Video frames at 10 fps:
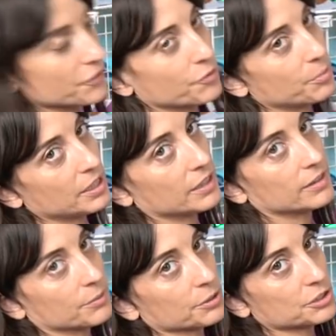have a pig
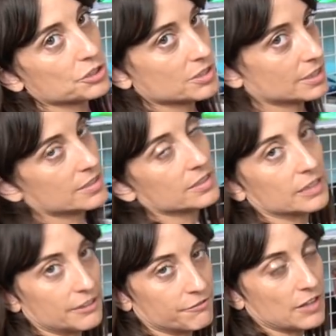that really just likes to
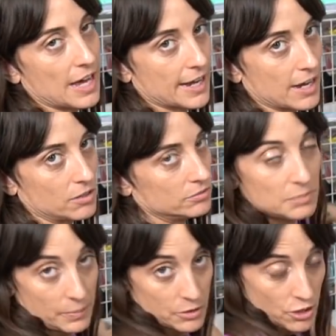lay flat out,
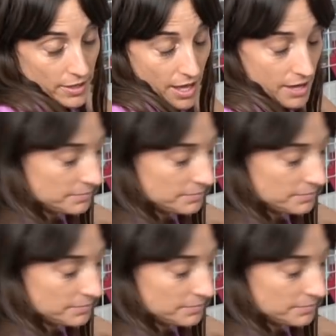maybe try that.